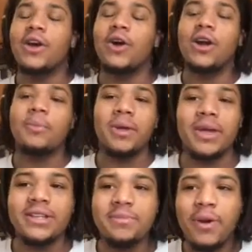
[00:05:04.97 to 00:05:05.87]
Going up
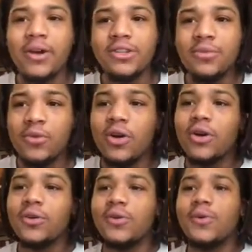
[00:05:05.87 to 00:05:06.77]
against
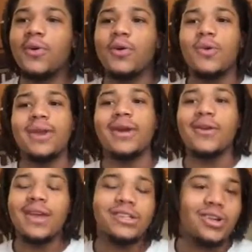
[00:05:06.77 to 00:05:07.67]
Baltimore, who we
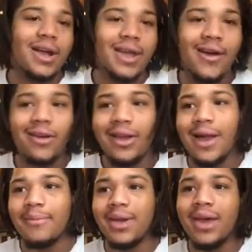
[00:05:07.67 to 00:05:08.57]
know they strike out a
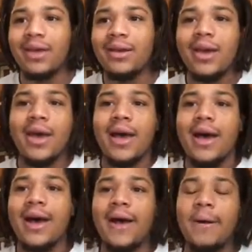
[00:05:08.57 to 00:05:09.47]
lot, man.
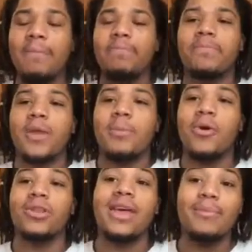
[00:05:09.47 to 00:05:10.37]
But
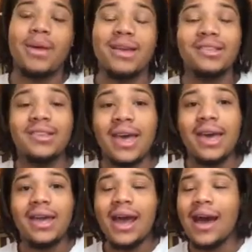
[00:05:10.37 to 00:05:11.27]
with that being
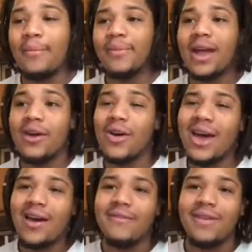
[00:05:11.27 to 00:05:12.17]
said, I'm not going to
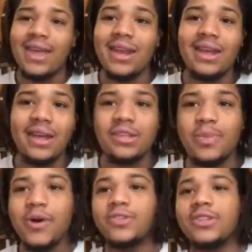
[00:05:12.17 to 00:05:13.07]
have any
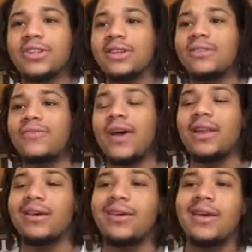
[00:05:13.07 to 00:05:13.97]
exposure to this
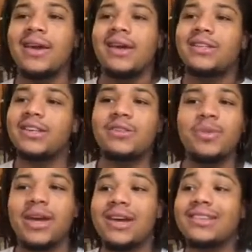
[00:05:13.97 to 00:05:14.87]
fella just
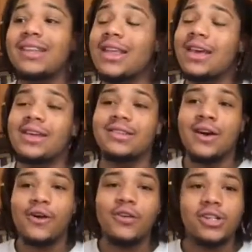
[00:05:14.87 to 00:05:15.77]
because I think his
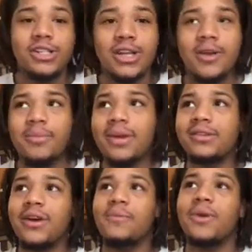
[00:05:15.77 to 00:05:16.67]
ownership
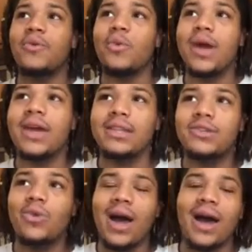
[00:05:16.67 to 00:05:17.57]
is going to be way
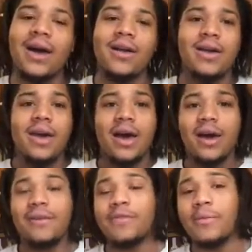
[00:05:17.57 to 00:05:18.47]
too high
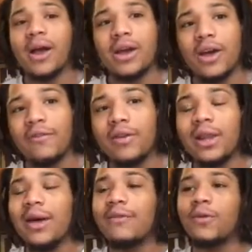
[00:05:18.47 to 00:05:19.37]
for my comfort
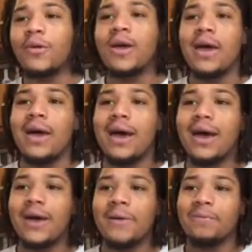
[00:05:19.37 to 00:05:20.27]
level.
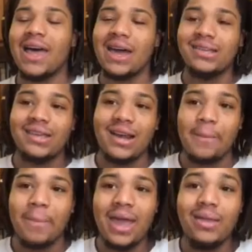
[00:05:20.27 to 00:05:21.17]
Like I said,
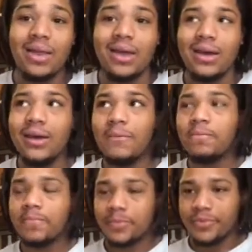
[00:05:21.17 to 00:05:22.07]
I'm mainly a
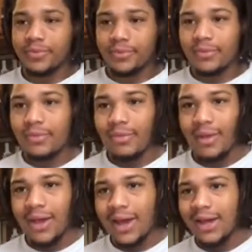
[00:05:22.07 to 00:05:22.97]

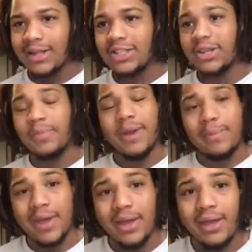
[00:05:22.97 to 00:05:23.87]

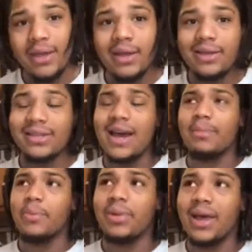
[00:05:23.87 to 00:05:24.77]
GPP
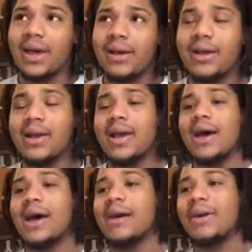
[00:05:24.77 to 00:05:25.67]
type of player.
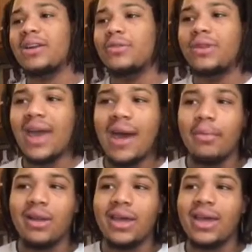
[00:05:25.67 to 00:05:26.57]
I do
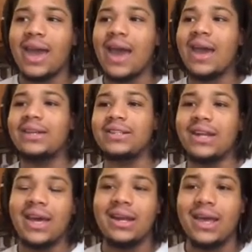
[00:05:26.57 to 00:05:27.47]
dabble in cash
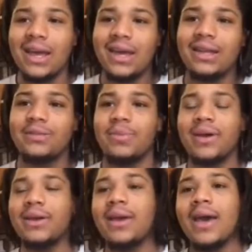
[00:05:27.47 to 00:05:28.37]
and head-to-heads,
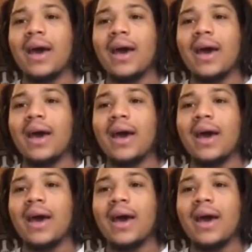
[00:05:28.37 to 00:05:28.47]
but